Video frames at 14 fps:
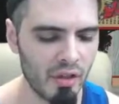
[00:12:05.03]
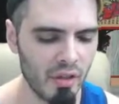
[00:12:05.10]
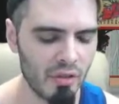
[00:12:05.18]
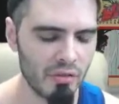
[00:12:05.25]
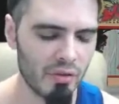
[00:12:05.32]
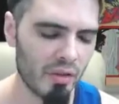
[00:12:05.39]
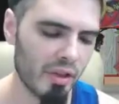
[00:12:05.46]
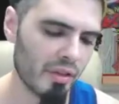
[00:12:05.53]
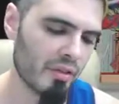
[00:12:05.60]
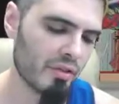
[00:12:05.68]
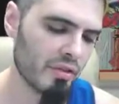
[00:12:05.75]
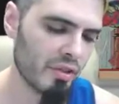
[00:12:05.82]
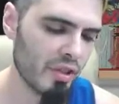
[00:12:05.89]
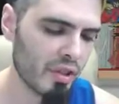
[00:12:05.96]
So like
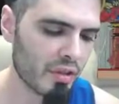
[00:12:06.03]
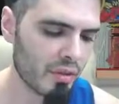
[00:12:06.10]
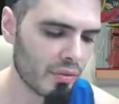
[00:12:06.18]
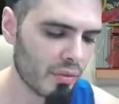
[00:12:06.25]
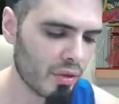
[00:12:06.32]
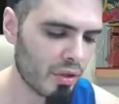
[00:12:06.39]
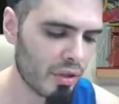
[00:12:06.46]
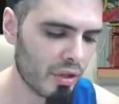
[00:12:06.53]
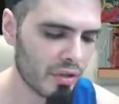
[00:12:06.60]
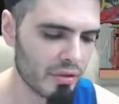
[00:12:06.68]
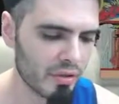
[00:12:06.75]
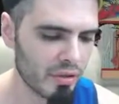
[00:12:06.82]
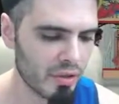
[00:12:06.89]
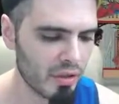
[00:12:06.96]
there's Secret
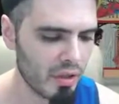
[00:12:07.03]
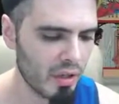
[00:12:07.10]
Wars,